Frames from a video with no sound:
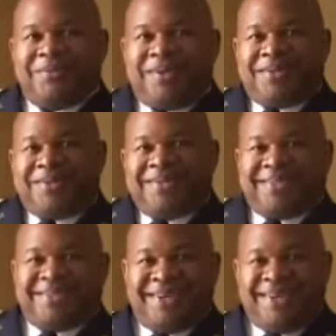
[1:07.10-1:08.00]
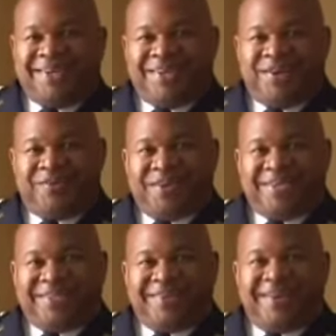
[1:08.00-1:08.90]
Well, that's a litany of
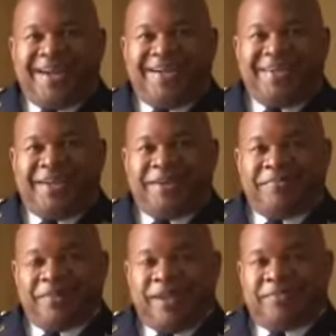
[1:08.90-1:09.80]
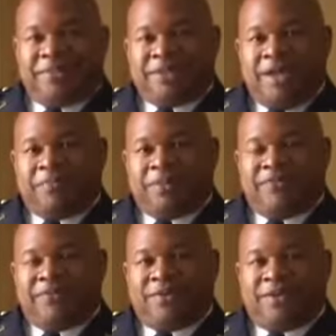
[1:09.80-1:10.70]
things here. I, um, I'm a
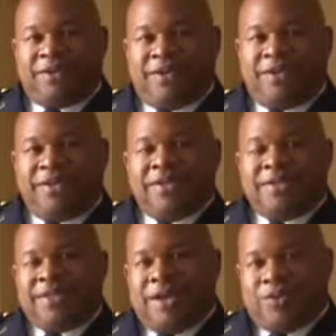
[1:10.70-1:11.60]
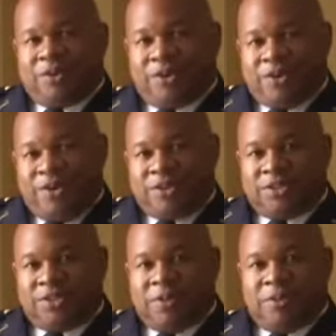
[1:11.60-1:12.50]
chaplain for uh, Dalworthington
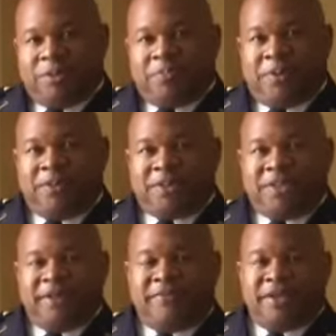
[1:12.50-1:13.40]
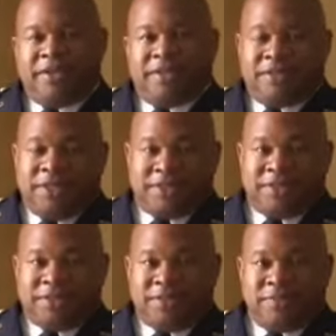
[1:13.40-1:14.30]
Gardens Department of Public Safety in
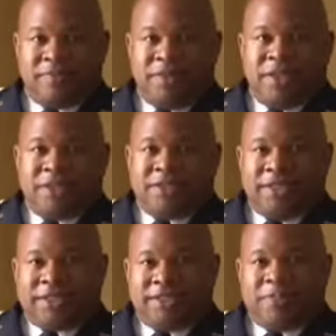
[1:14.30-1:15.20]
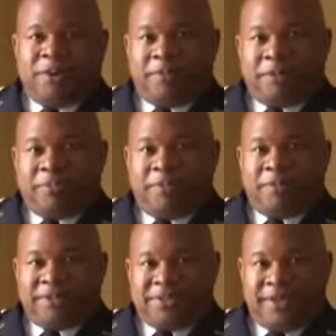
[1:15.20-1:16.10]
Texas, Texas Department of
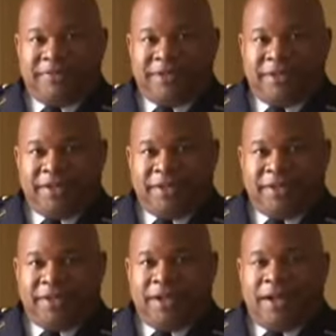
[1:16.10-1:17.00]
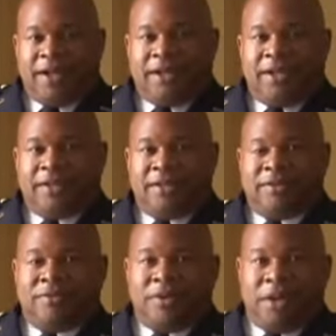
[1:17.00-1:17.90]
Public Safety, uh,
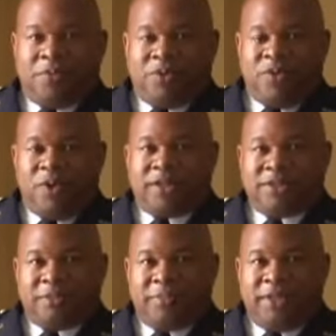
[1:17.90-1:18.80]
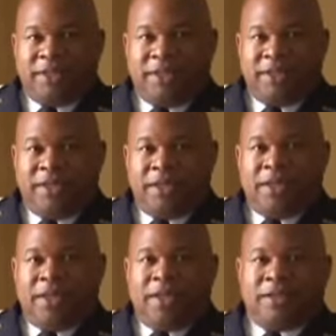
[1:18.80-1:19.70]
help with Arlington PD,
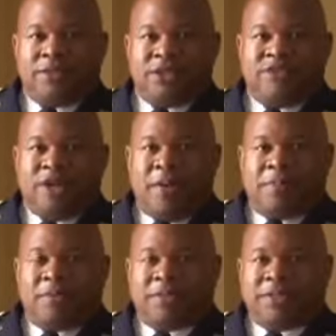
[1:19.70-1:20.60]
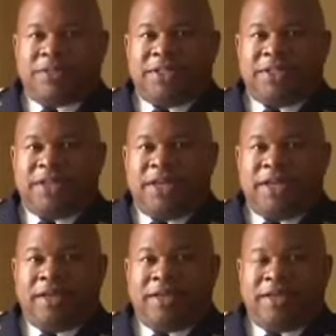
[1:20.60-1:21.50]
and Chief Chaplain with the
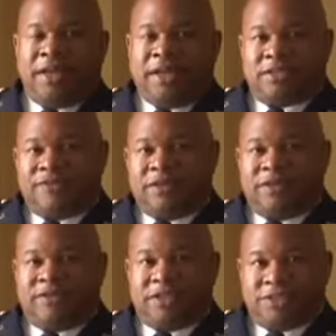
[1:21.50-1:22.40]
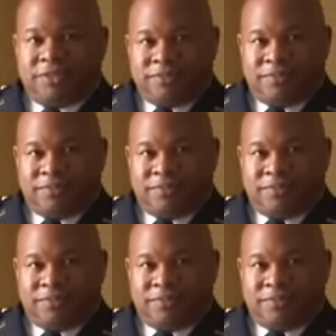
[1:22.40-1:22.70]
DEA and Dallas Field Division.